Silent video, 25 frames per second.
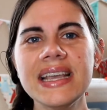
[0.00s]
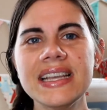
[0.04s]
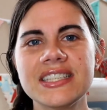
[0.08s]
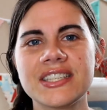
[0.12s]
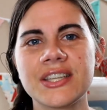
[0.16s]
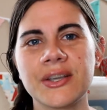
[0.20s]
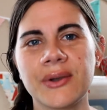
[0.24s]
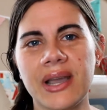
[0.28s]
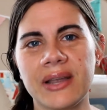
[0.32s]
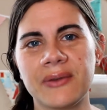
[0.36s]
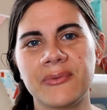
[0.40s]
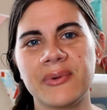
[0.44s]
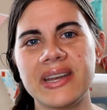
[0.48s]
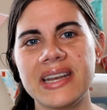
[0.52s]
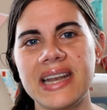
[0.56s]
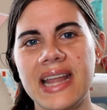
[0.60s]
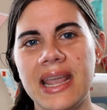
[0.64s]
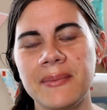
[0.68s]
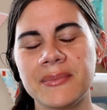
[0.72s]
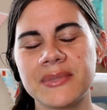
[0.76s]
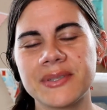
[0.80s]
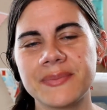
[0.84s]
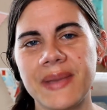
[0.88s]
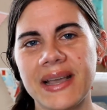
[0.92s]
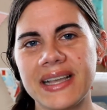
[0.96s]
So I
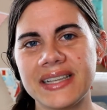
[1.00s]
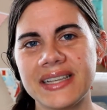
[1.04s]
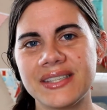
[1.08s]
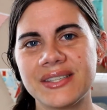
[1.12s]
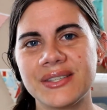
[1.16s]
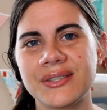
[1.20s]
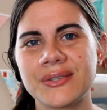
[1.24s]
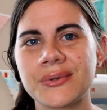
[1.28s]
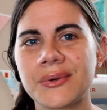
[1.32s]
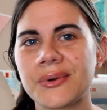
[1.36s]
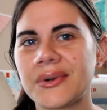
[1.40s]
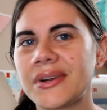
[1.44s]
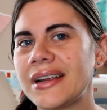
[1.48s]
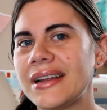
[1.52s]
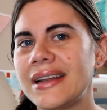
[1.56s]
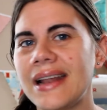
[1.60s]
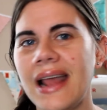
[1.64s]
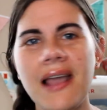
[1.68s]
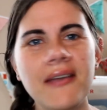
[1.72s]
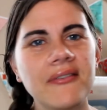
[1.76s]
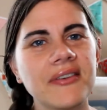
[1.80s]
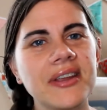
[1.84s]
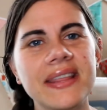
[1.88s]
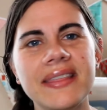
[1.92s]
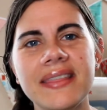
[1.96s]
renamed my store and
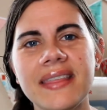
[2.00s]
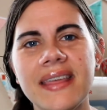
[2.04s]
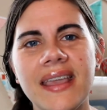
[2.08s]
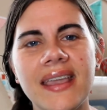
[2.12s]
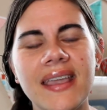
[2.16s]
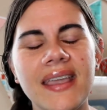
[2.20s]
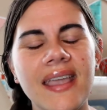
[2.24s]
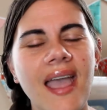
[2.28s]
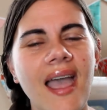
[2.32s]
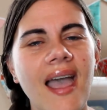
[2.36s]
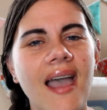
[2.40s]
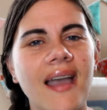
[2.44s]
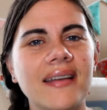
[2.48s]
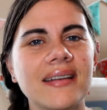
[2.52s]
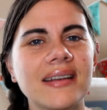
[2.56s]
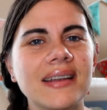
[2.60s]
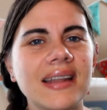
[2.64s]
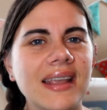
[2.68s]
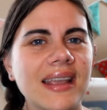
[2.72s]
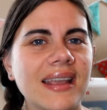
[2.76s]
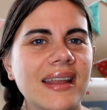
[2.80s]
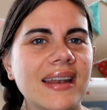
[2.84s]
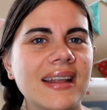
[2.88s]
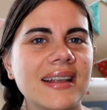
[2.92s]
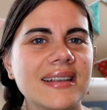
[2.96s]
everything, and
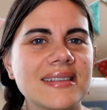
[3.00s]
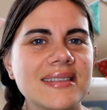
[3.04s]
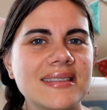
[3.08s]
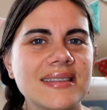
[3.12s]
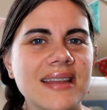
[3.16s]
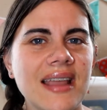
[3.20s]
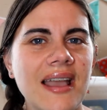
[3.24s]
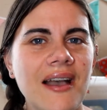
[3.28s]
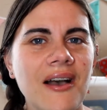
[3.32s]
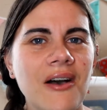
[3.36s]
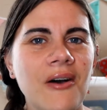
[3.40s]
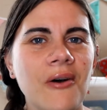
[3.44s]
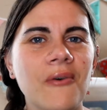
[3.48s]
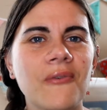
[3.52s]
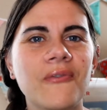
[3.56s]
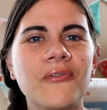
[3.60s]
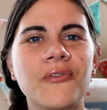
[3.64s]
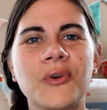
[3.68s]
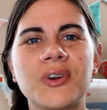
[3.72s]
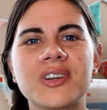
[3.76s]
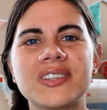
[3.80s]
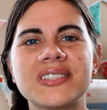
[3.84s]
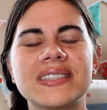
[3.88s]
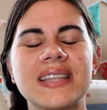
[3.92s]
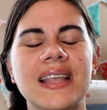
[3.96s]
it is now
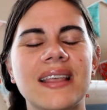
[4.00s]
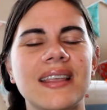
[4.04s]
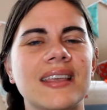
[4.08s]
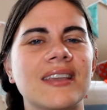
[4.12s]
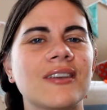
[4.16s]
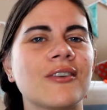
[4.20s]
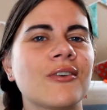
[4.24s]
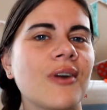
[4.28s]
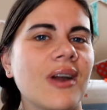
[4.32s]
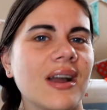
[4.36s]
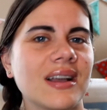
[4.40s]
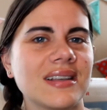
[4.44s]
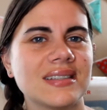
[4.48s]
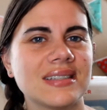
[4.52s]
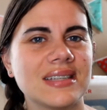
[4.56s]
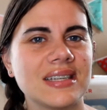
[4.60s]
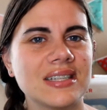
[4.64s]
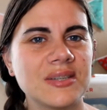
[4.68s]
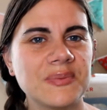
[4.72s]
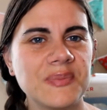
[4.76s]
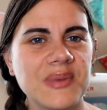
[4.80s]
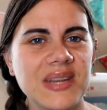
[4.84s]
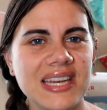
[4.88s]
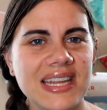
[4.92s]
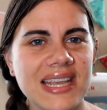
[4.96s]
for selling
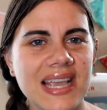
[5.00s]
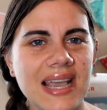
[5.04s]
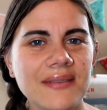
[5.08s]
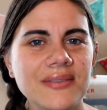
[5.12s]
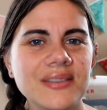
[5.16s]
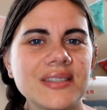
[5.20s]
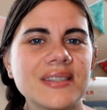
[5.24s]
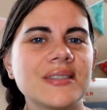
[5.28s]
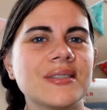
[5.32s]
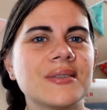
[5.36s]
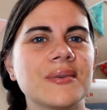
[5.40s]
cross-stitch PDFs.